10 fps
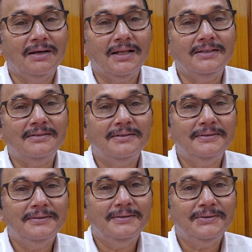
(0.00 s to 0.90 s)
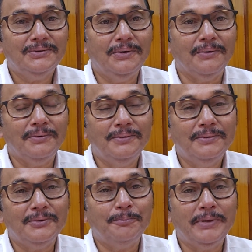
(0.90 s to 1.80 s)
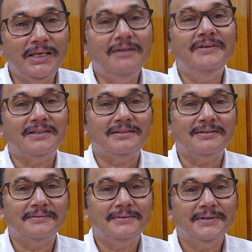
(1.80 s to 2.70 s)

right. So to begin with,